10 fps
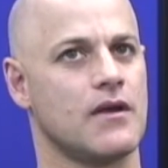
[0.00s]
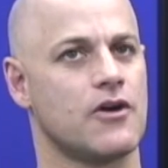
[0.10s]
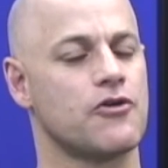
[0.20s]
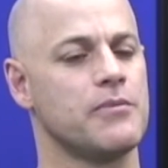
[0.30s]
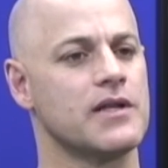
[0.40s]

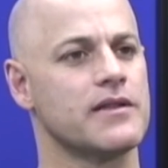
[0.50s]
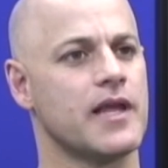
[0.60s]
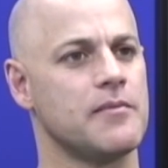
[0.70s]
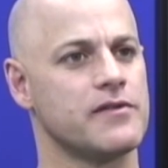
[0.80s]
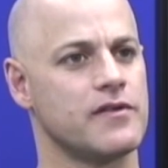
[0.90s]
Her middle
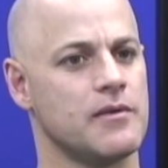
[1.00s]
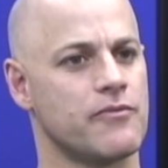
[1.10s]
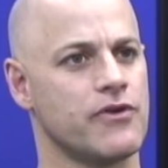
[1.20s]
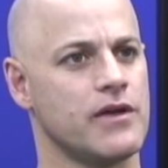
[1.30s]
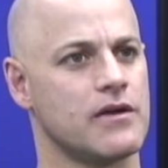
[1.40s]
name is
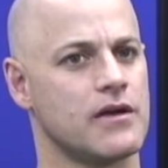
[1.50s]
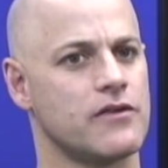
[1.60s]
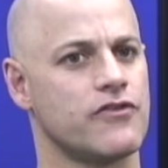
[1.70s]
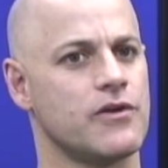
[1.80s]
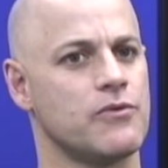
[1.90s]
Imri,
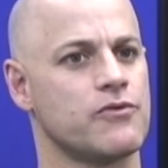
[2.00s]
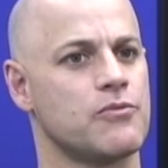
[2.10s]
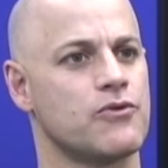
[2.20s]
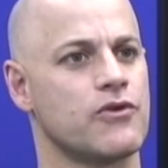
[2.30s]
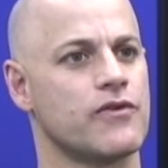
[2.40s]
and she was
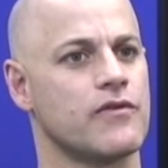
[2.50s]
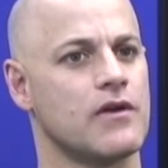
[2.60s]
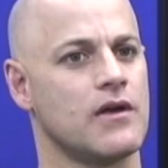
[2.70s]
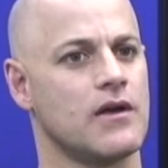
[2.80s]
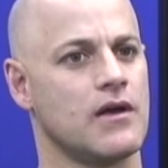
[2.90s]
born
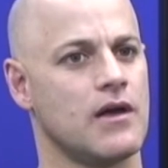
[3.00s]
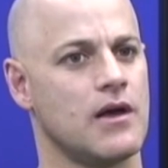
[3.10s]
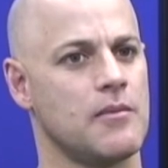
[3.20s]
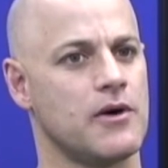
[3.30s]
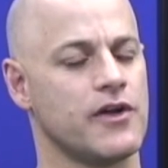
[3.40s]

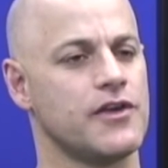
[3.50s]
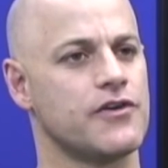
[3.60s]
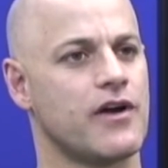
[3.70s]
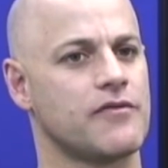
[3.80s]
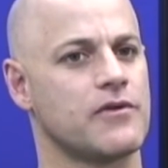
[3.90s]
about a
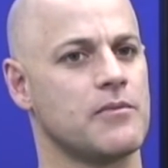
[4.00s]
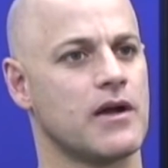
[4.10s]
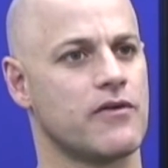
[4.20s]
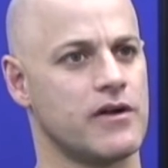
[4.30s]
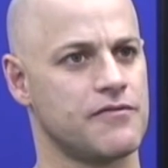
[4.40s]
year after my
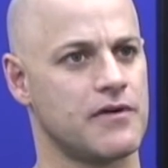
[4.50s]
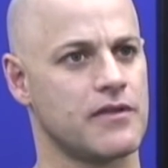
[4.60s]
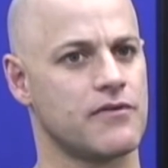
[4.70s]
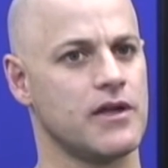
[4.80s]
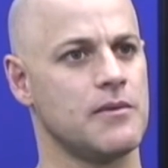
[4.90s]

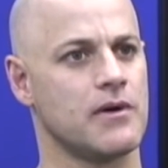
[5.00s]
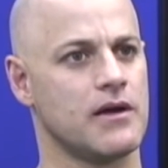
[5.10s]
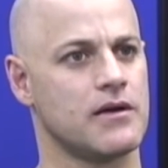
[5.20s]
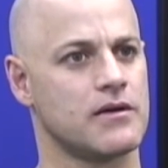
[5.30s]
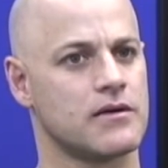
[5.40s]
grandfather Imre